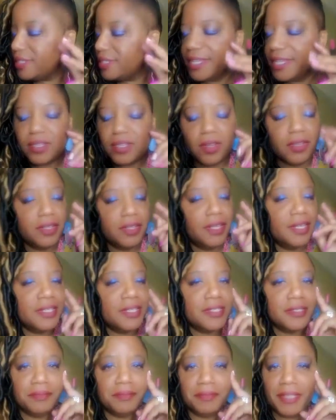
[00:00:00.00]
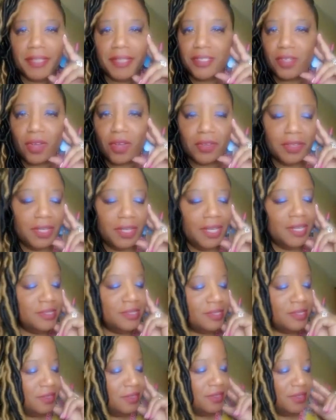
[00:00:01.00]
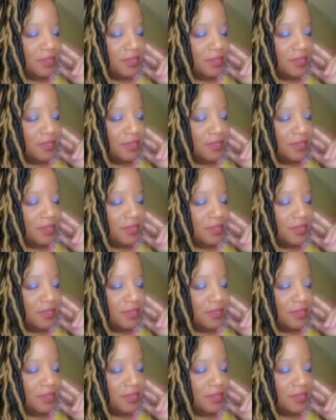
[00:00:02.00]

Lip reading: That's all it is. That's all it is.